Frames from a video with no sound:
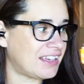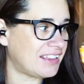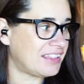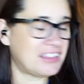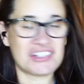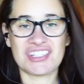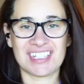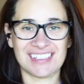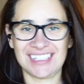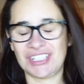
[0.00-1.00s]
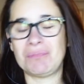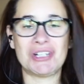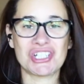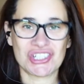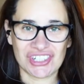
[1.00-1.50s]
there's the
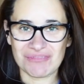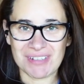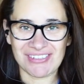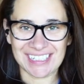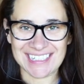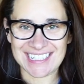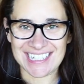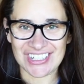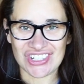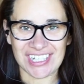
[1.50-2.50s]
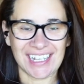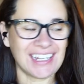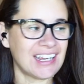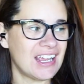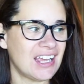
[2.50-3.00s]
book should have been released
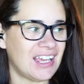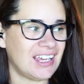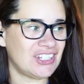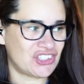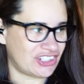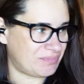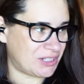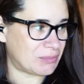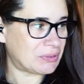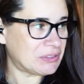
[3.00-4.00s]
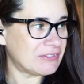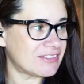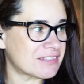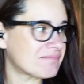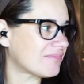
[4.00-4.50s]
yesterday. It should have been
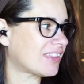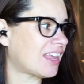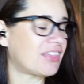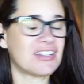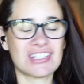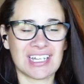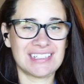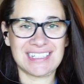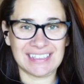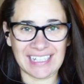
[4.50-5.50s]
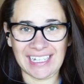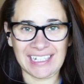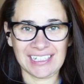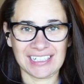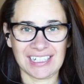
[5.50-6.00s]
approved. There's a
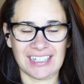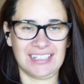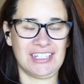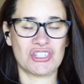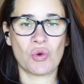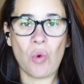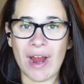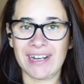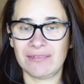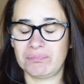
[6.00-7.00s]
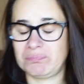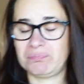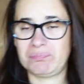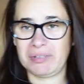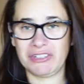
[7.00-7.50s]
delay. There's quite a
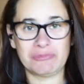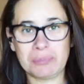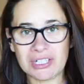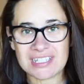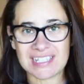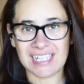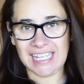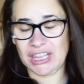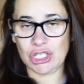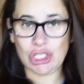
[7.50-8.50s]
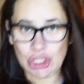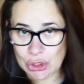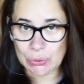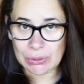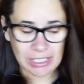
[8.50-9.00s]
bit of books in the
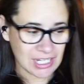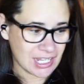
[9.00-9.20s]
queue,